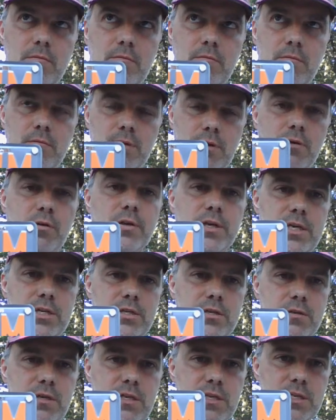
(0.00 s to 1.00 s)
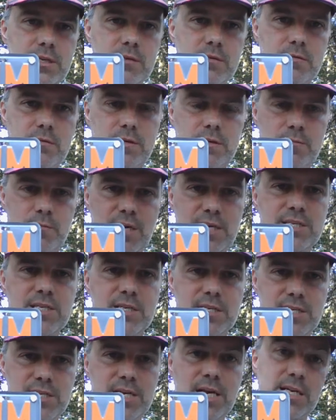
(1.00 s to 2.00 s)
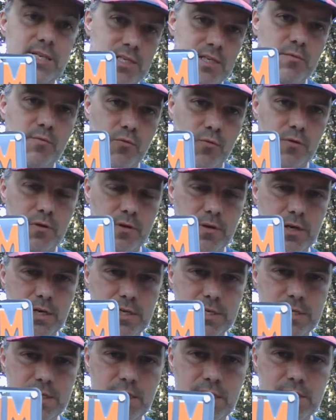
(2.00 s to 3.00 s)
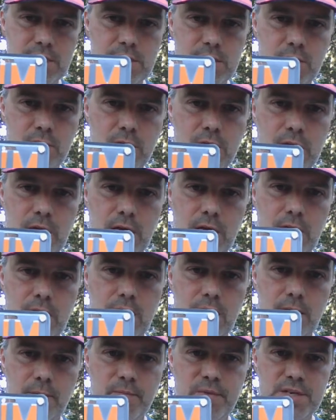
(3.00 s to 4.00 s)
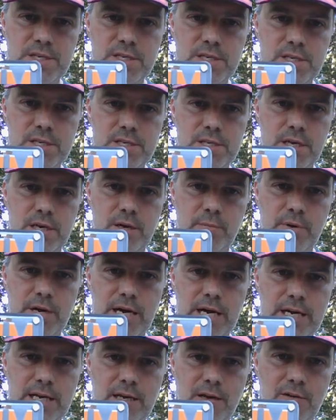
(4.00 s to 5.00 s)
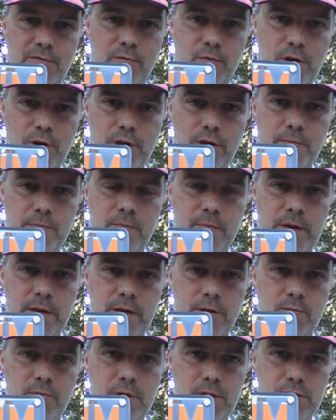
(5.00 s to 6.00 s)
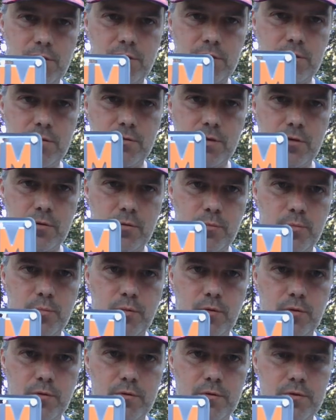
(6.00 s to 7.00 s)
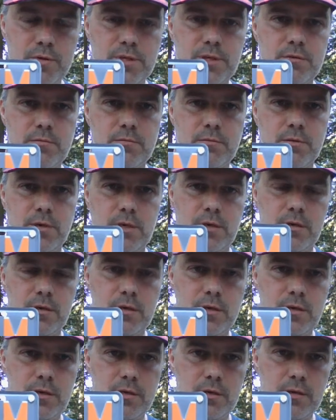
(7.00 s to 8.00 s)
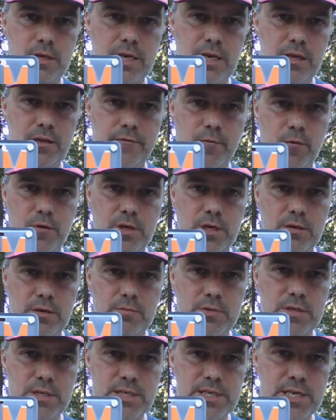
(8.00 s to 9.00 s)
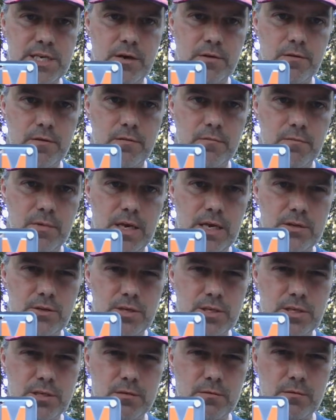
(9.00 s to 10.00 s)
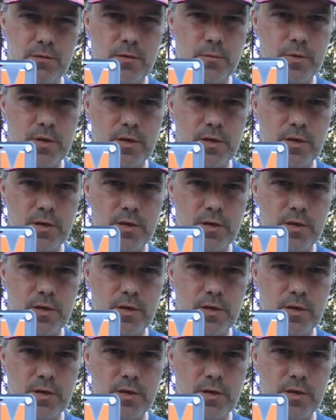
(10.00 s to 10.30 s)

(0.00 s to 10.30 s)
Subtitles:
issued in the Mexican states that border the United States. So this is Baja California, which borders California to the south, and just a little bit